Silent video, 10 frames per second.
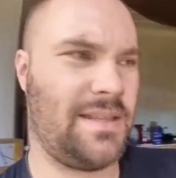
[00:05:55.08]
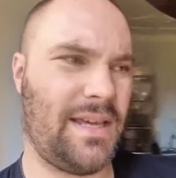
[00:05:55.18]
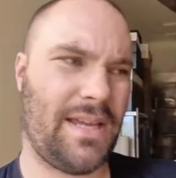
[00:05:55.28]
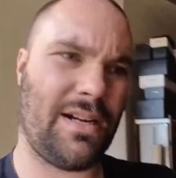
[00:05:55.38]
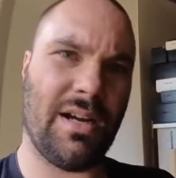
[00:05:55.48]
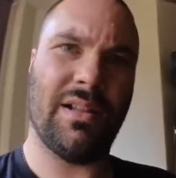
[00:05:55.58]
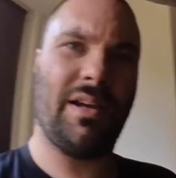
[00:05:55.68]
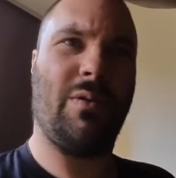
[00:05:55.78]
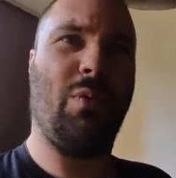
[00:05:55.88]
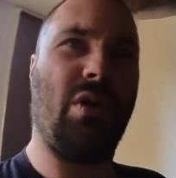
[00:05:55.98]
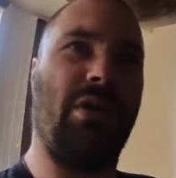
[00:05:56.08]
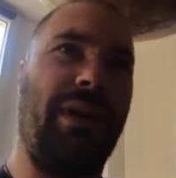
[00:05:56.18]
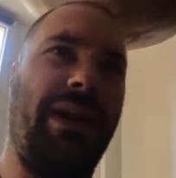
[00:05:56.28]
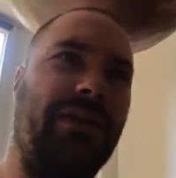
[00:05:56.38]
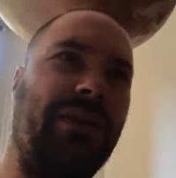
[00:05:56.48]
thing, and I can like walk
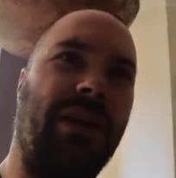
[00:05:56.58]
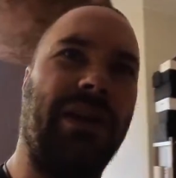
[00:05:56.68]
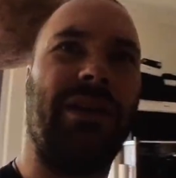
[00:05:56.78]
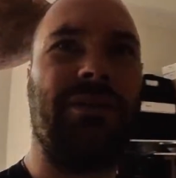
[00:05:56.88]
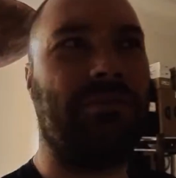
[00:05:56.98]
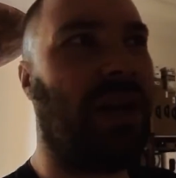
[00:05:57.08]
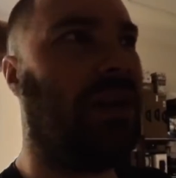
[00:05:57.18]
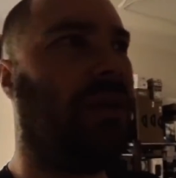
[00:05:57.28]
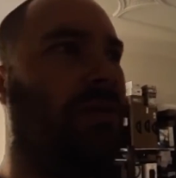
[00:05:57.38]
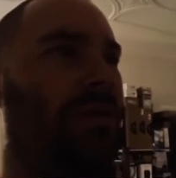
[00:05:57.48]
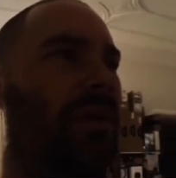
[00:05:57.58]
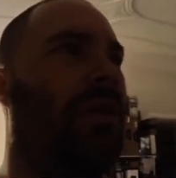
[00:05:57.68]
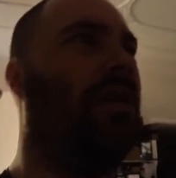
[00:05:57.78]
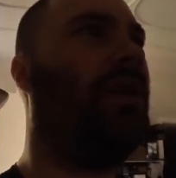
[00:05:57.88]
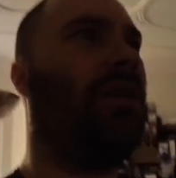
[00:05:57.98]
around, and I can, I don't know,
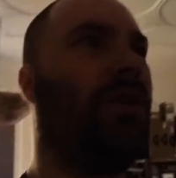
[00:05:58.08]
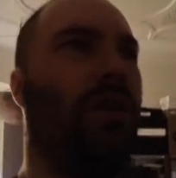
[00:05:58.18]
go